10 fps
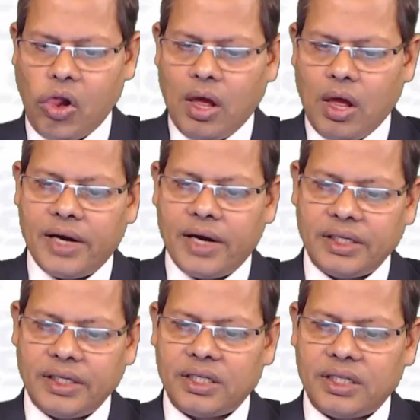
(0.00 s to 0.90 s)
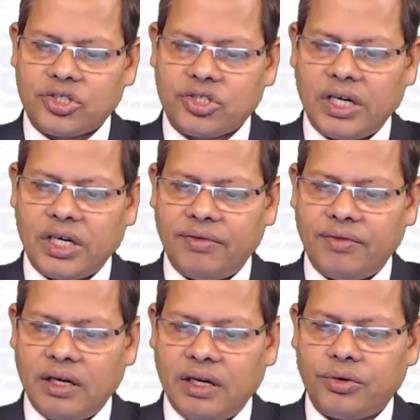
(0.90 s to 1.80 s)
And in state
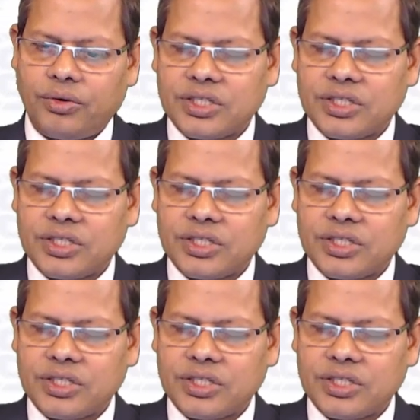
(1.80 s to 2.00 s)
level, you can